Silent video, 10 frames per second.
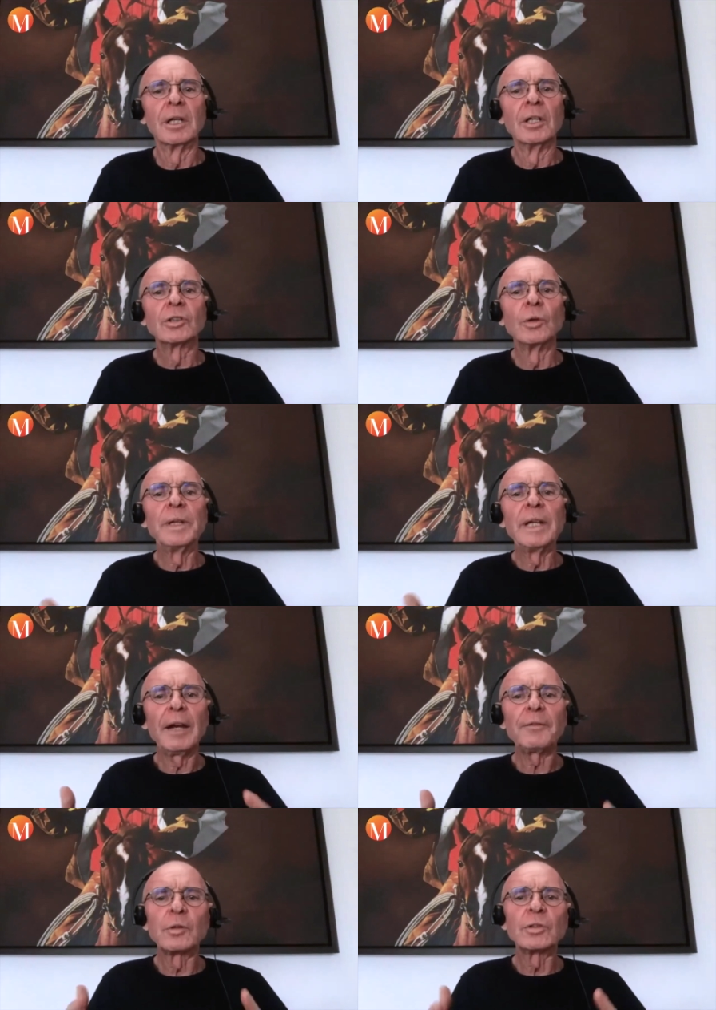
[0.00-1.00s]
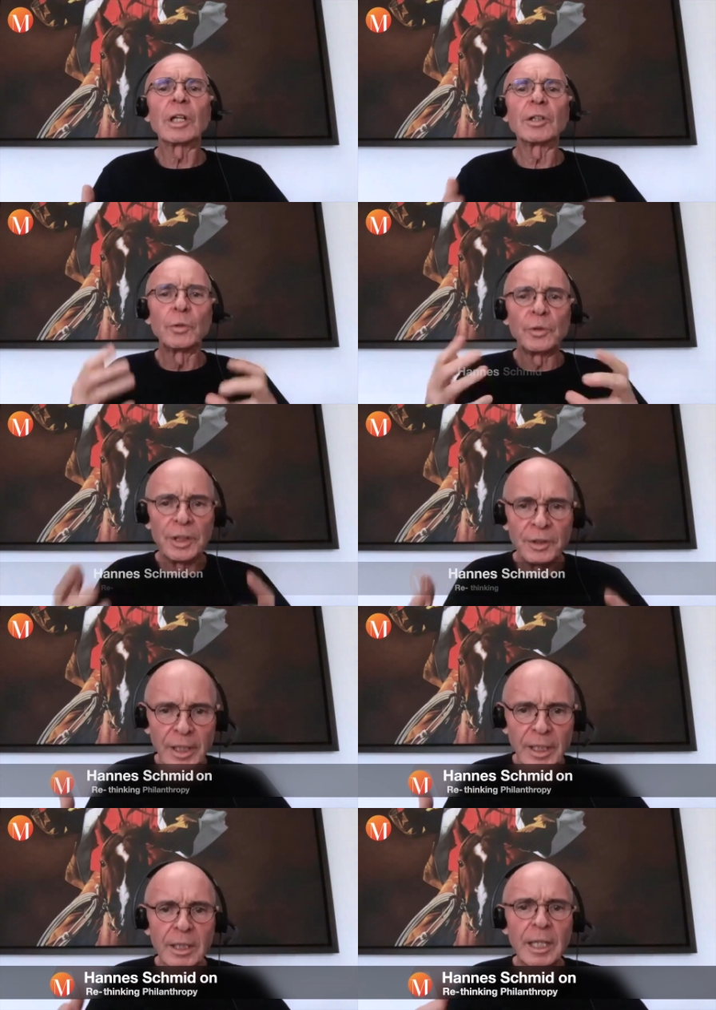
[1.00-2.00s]
So we have to start to
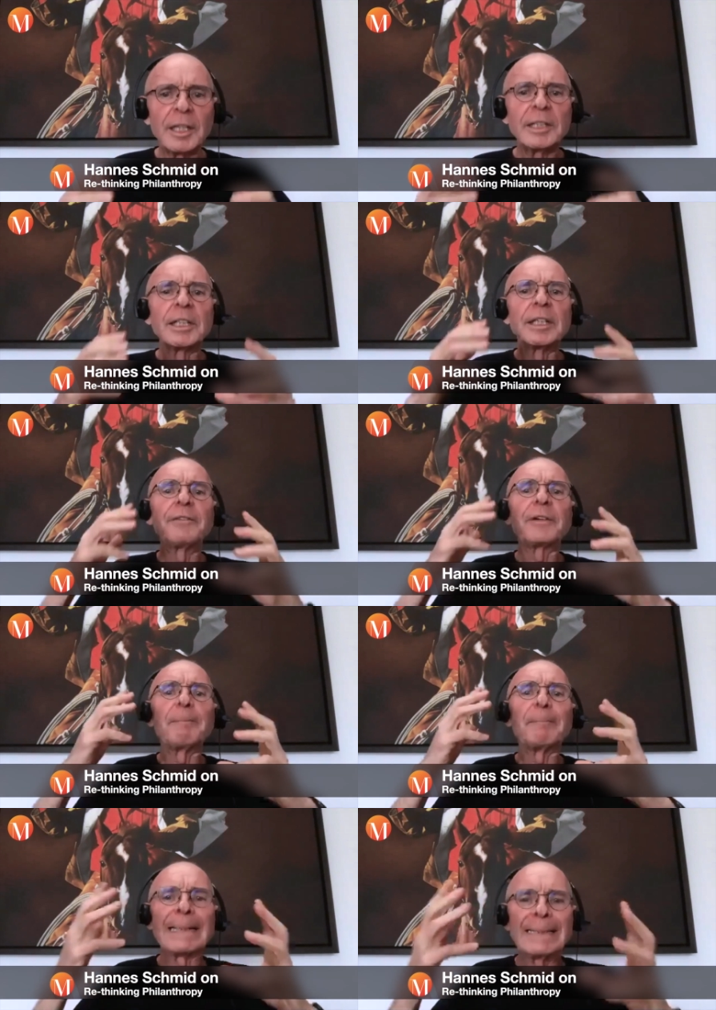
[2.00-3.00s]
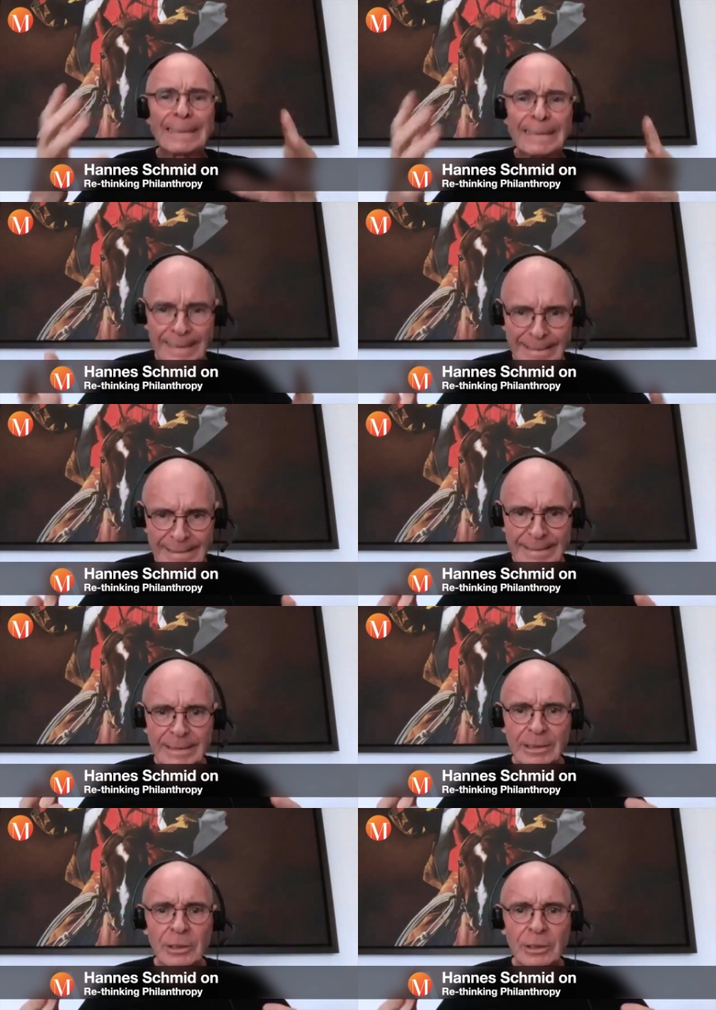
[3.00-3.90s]
rethink. There is a different mindsets,